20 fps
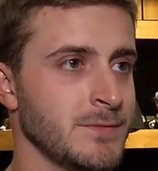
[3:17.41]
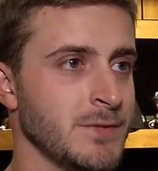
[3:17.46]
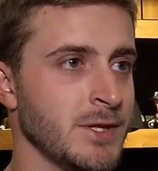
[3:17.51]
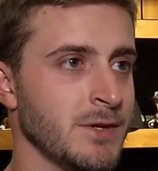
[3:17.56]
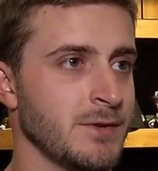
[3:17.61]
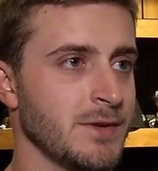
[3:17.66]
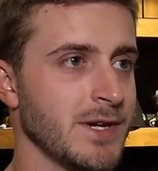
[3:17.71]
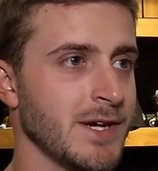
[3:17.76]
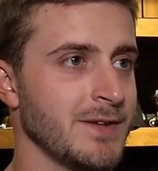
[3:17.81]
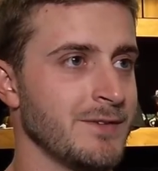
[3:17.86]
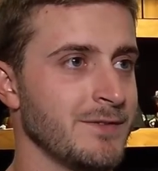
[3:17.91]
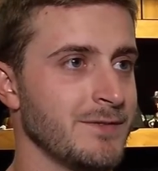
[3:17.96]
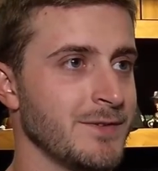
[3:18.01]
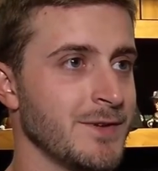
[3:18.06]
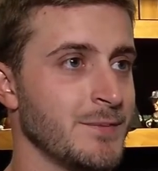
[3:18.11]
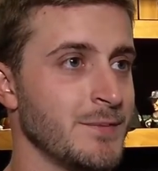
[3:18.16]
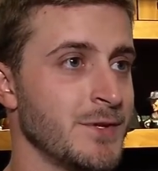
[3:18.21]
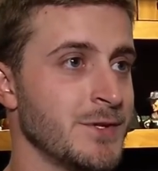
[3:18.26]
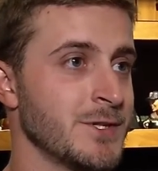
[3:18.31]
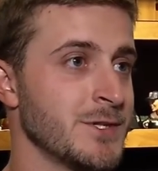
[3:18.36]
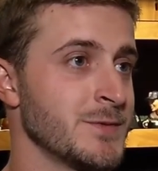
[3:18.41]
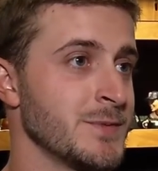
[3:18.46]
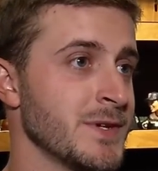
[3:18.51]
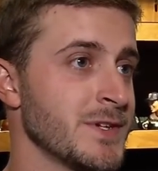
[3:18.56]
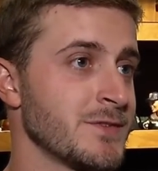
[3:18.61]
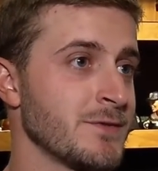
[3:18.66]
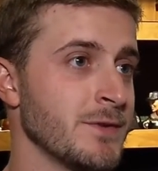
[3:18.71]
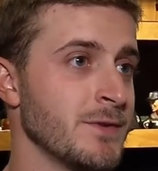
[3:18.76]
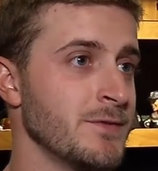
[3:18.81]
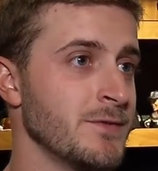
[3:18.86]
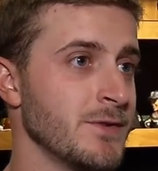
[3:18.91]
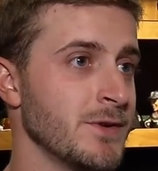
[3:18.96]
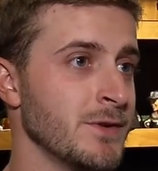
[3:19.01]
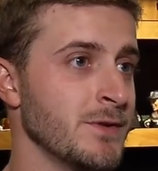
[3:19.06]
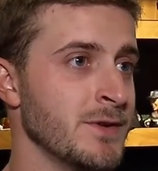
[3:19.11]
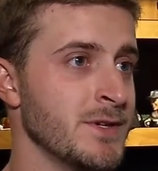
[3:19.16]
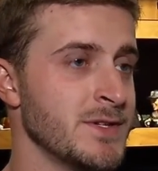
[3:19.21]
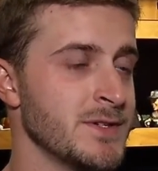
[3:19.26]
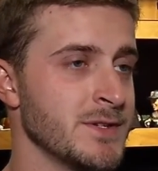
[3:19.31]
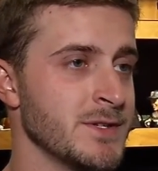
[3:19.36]
you know, kind of pitcher's best friend for
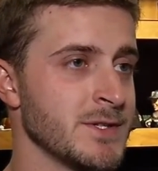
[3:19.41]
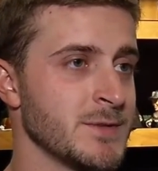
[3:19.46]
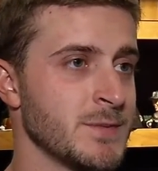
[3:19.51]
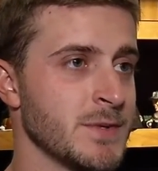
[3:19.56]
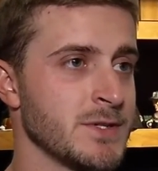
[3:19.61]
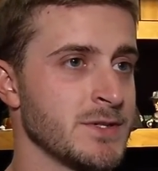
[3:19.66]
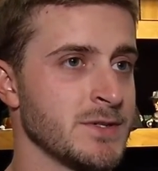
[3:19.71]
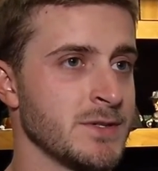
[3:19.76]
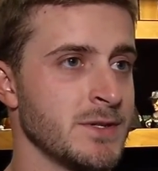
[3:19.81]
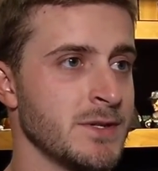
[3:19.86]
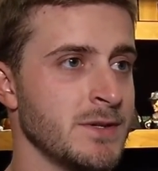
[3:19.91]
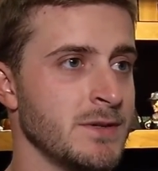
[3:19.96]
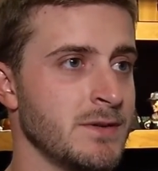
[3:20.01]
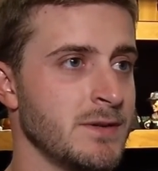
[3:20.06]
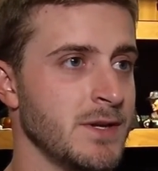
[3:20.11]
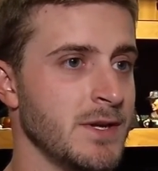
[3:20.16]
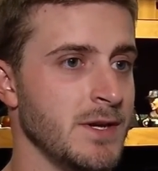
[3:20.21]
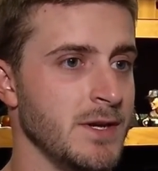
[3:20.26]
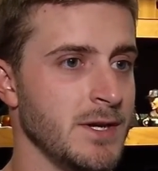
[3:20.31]
a reason, especially